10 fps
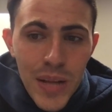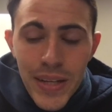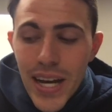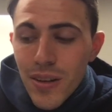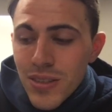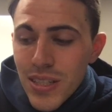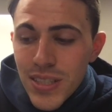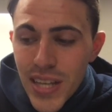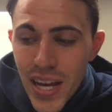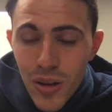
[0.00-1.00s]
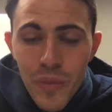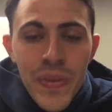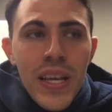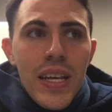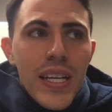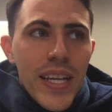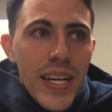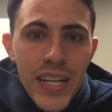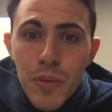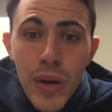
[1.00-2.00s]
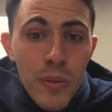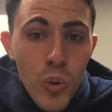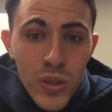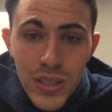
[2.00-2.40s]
Like, I don't see Seattle getting up by more